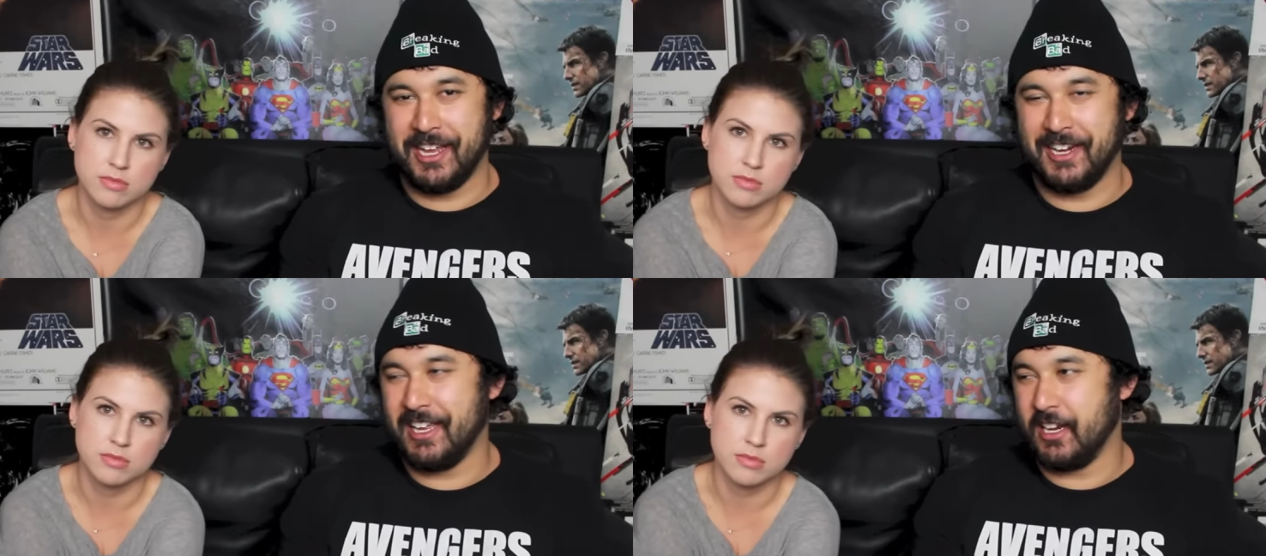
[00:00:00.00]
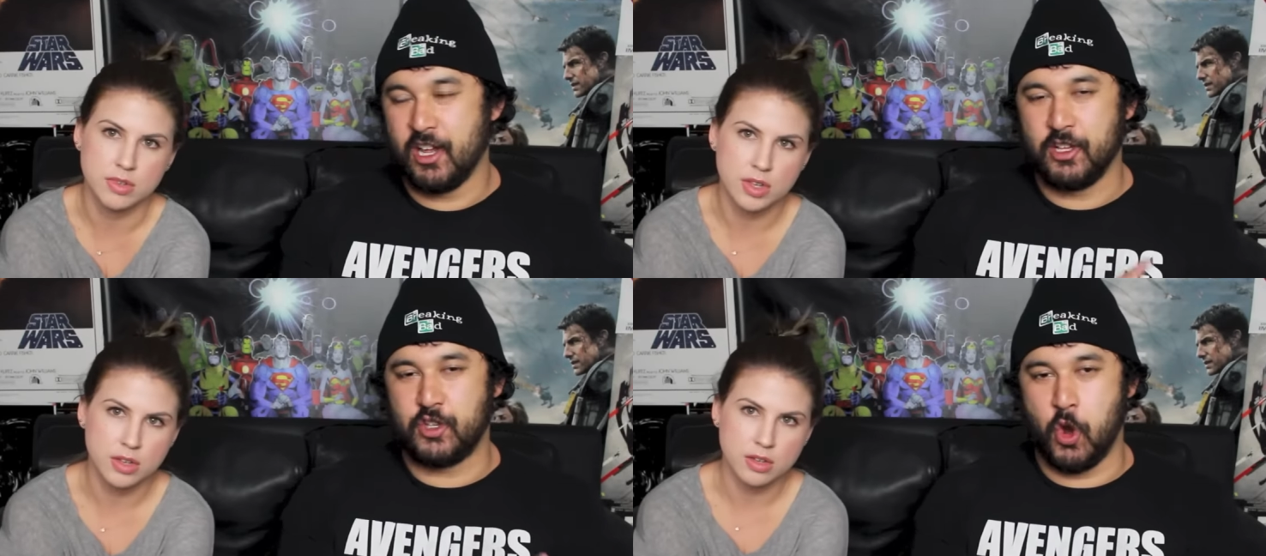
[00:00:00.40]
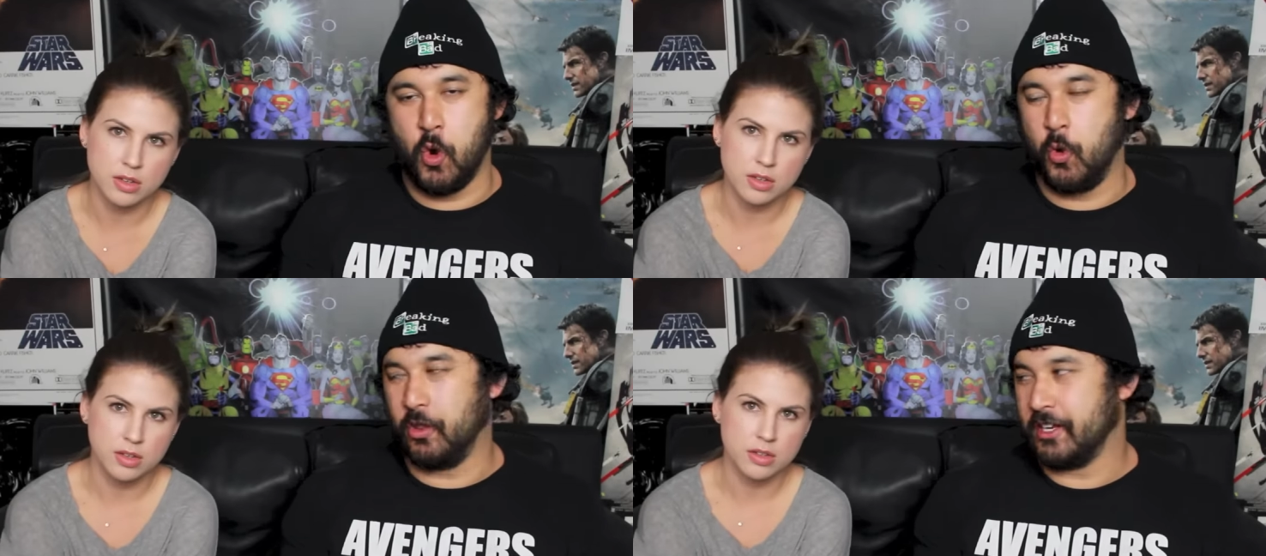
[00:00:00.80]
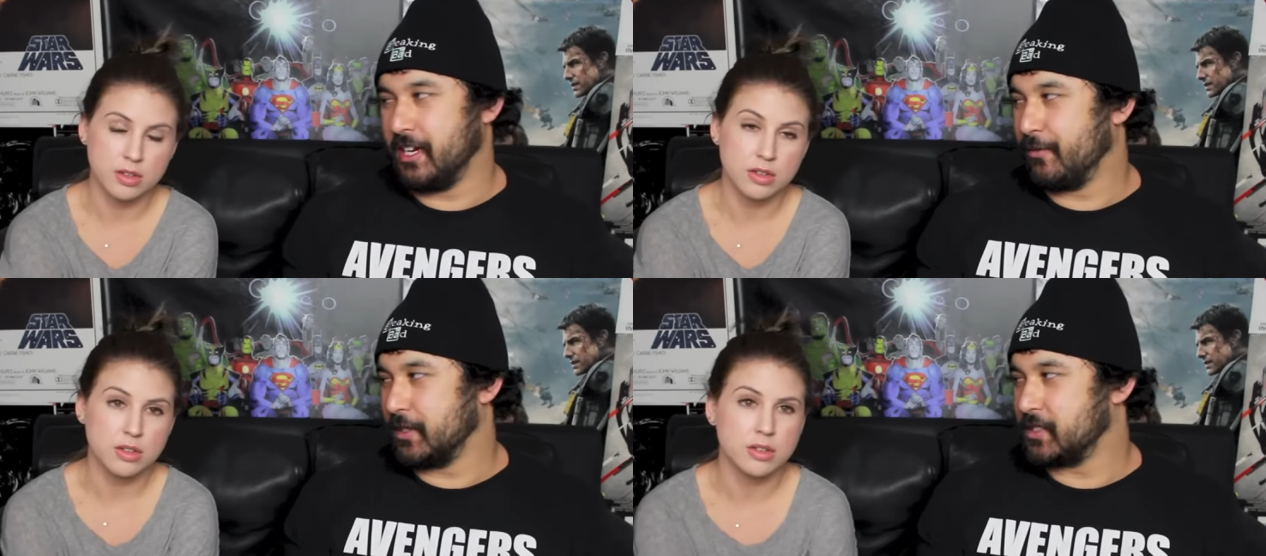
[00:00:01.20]
Speaker 1: in it, totally
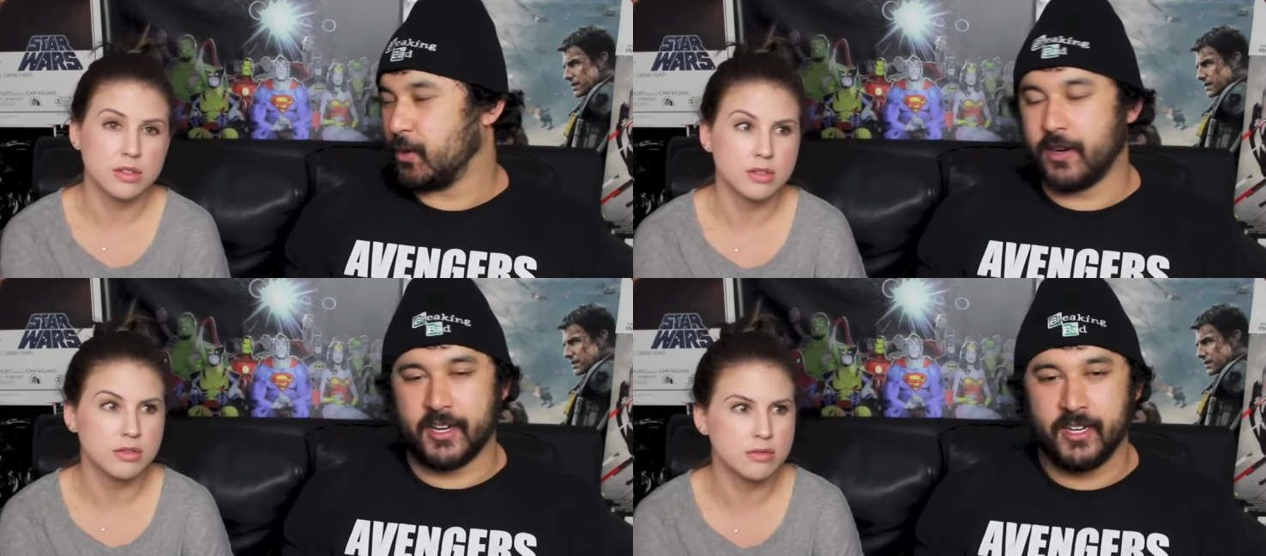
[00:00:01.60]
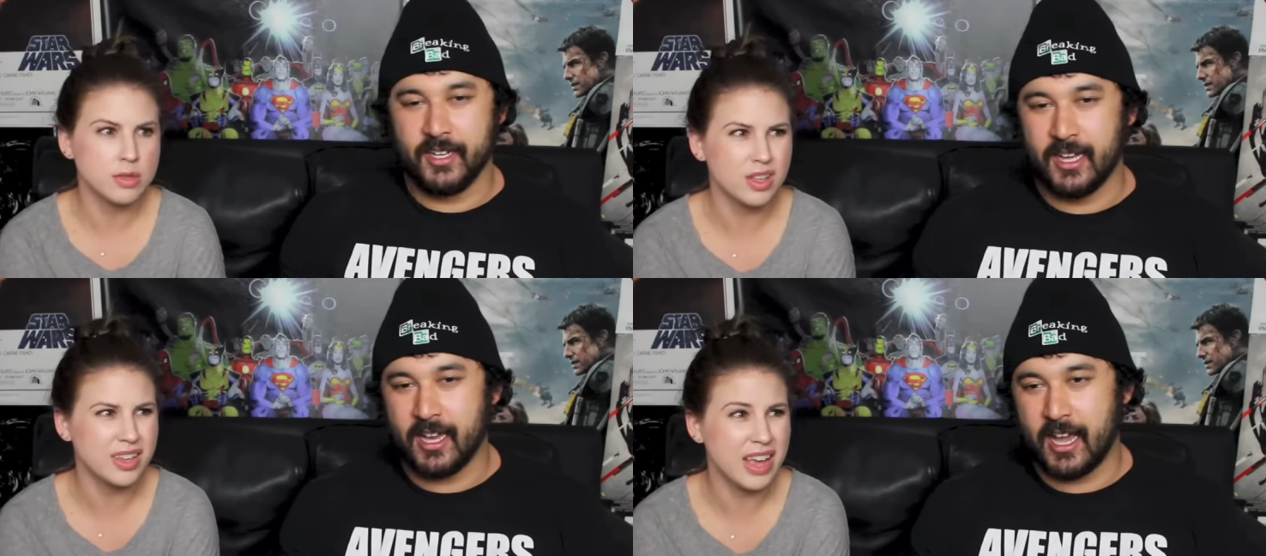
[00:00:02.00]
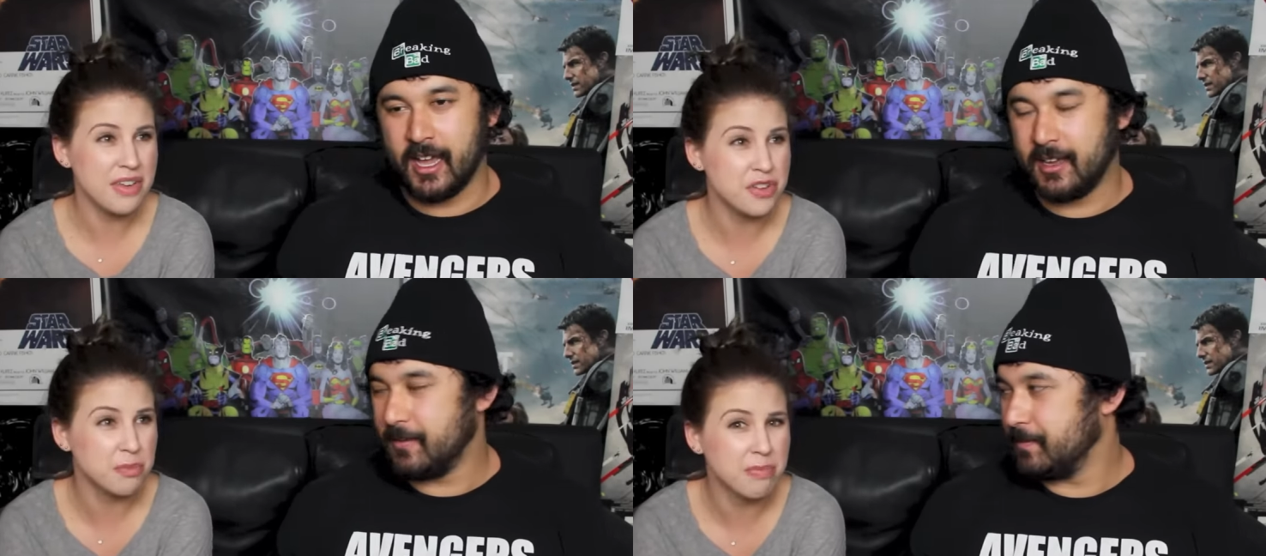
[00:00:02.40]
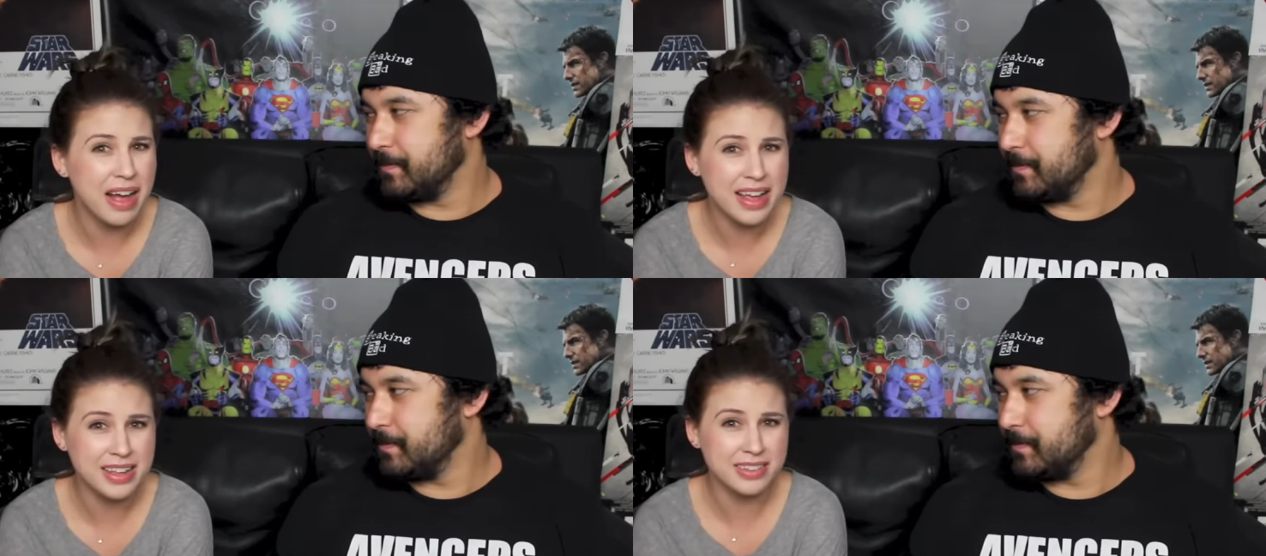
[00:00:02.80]
different story.
Speaker 2: Yeah, if you're
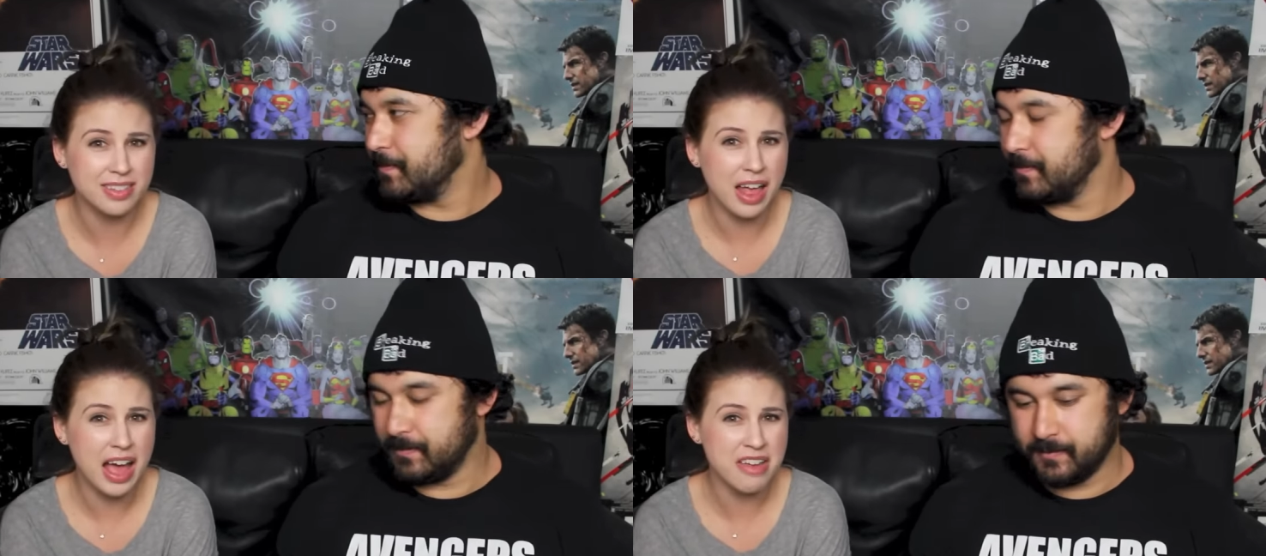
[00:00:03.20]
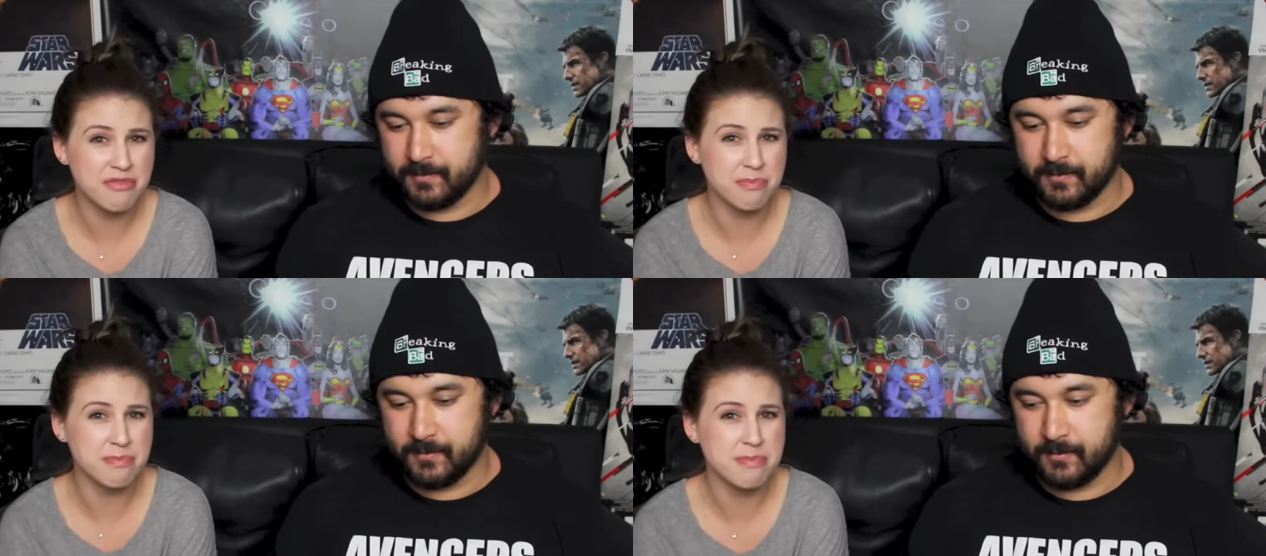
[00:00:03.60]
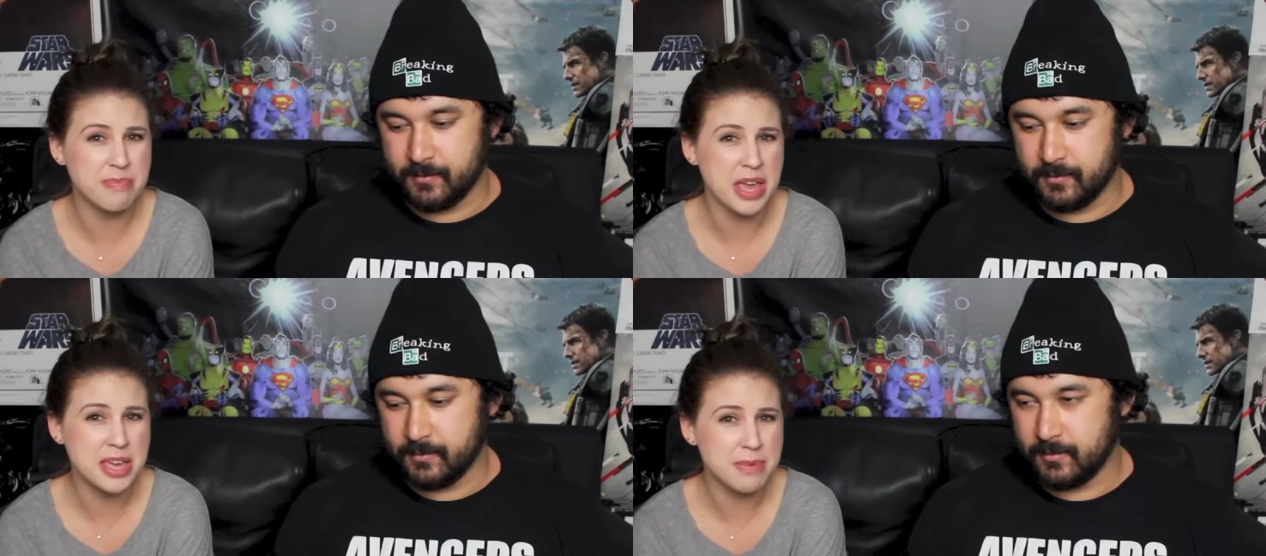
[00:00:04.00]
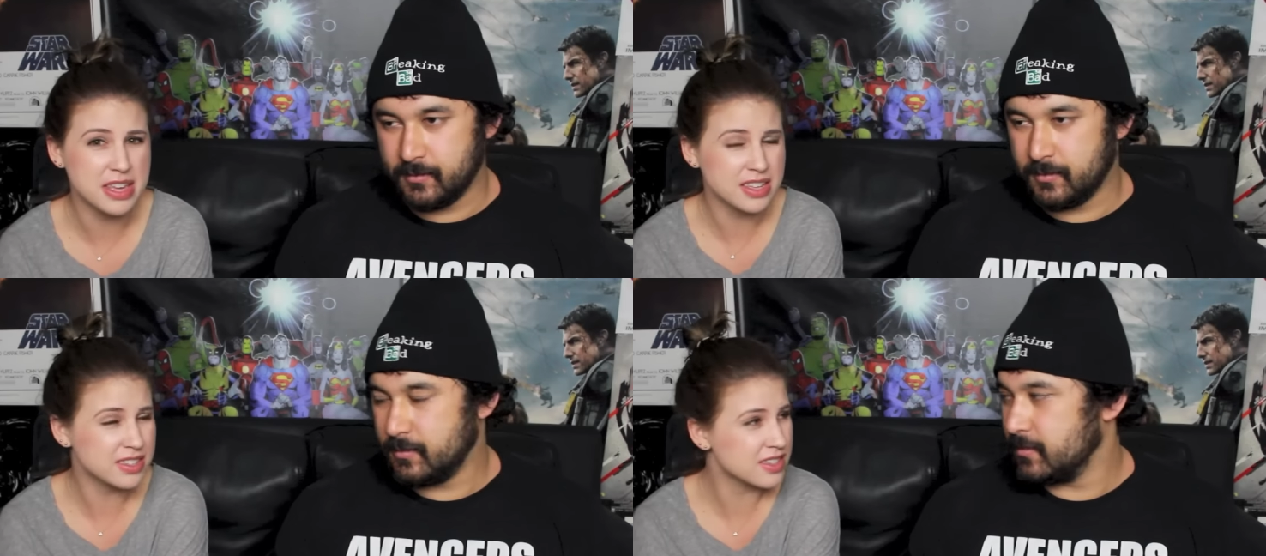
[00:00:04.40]
buying live
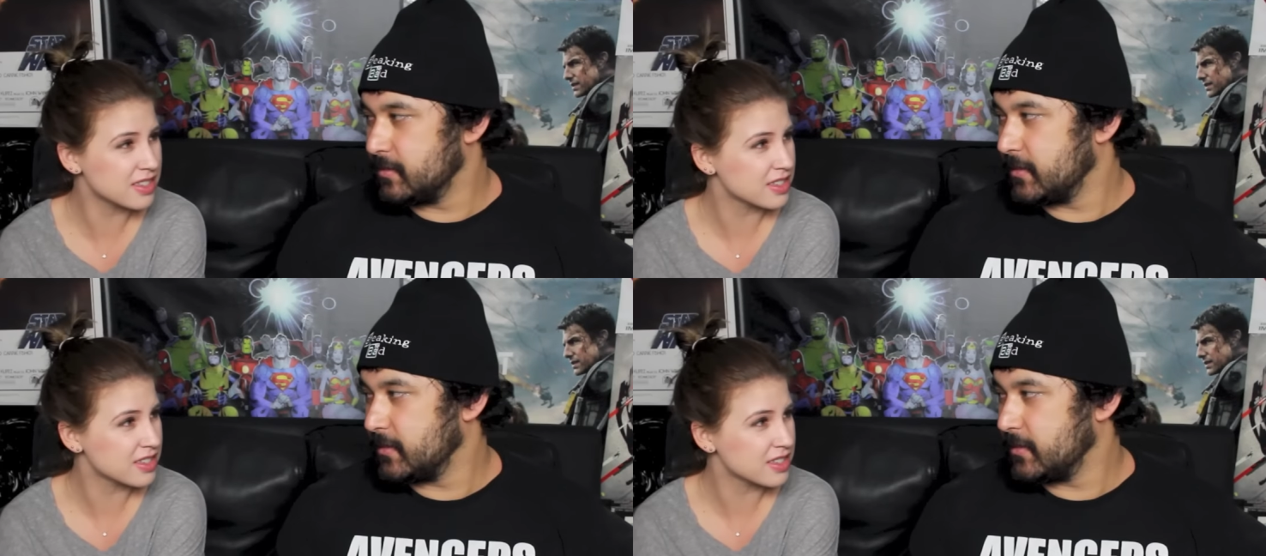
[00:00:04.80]
babies,